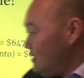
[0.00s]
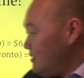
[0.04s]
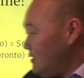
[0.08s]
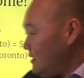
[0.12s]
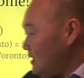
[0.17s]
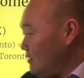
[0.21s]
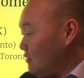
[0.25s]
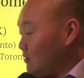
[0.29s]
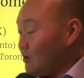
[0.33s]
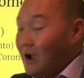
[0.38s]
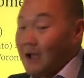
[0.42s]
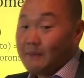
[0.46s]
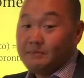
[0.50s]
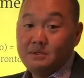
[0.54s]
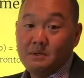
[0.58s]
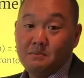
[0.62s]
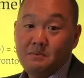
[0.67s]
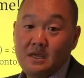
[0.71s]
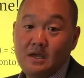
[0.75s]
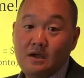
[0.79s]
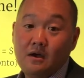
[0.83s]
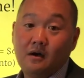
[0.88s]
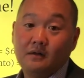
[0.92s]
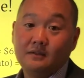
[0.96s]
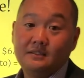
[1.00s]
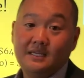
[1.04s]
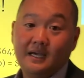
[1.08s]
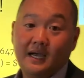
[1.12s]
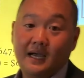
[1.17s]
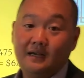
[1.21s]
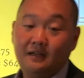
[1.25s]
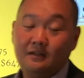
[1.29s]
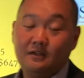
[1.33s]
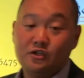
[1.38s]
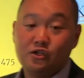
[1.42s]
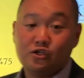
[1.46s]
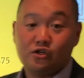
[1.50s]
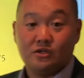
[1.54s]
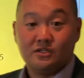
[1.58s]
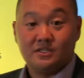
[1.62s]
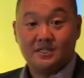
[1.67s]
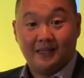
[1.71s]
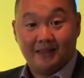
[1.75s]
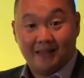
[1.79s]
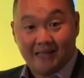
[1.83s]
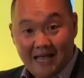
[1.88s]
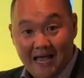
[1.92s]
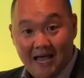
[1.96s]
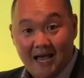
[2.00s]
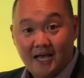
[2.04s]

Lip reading: They grab something called title insurance, and they'll